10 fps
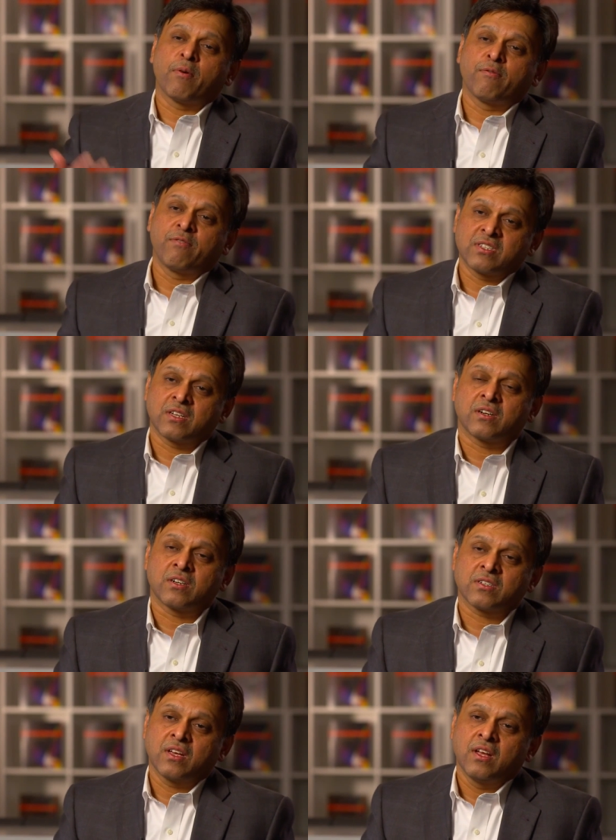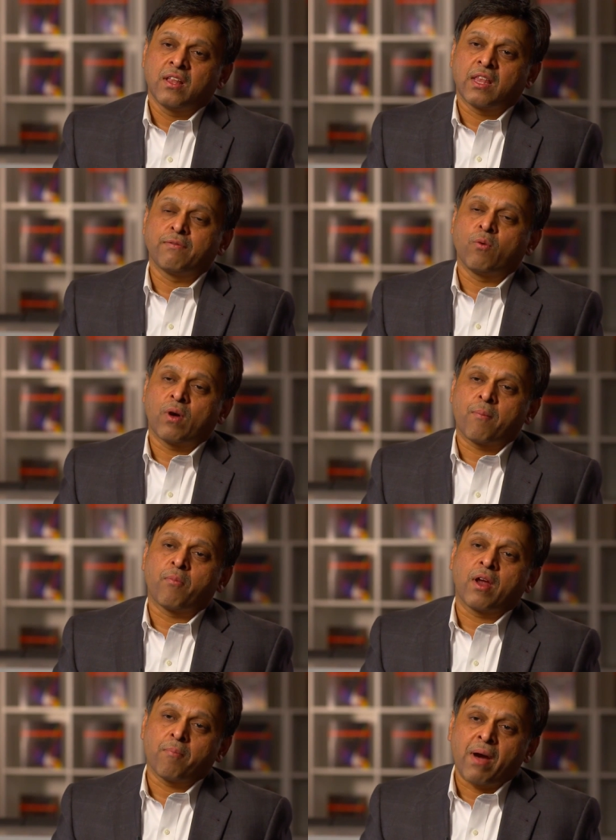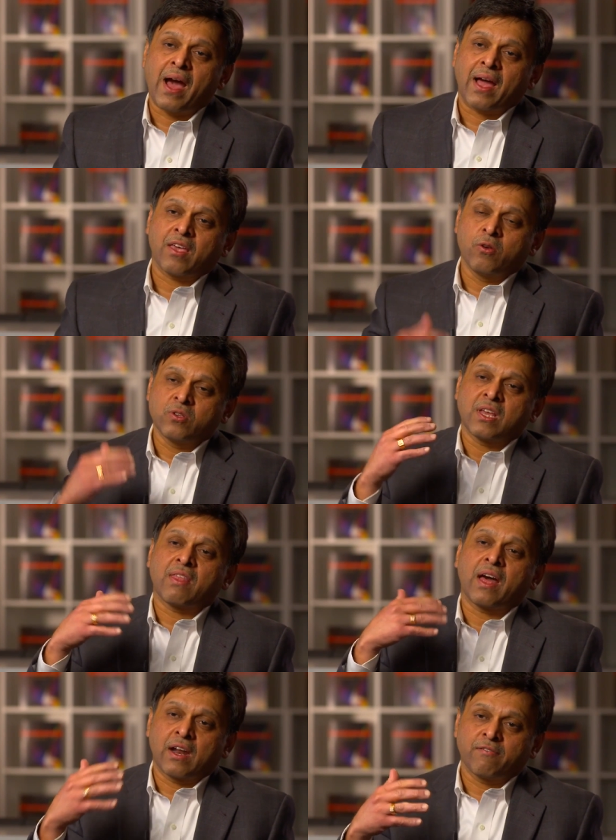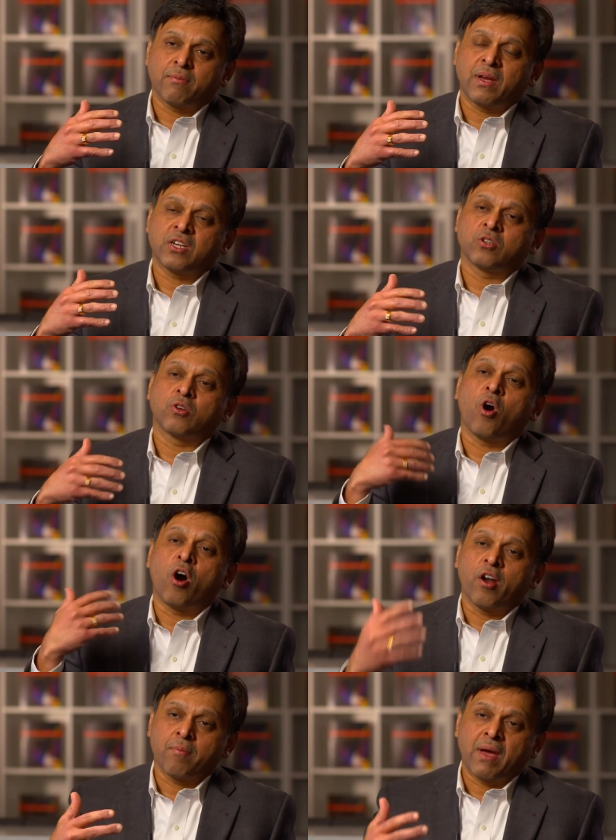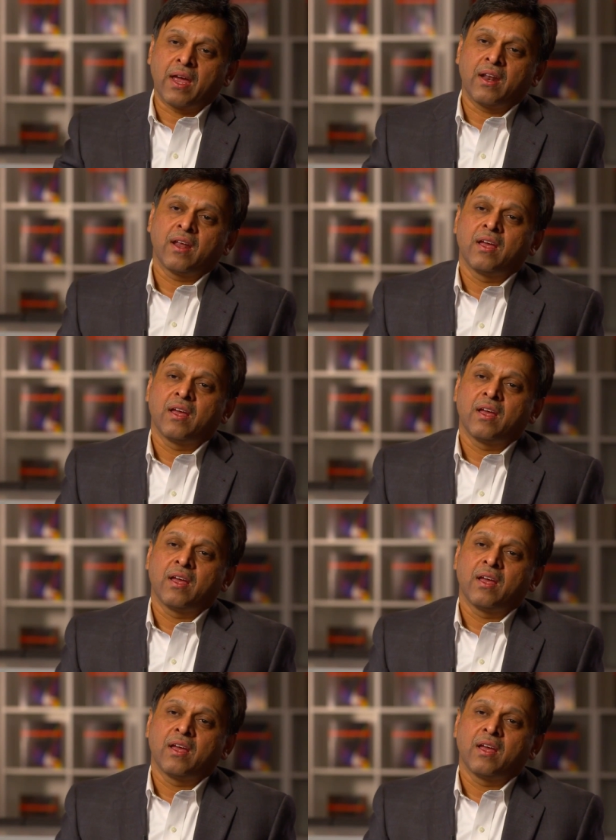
of visitors that we want to bring back, using that information to automate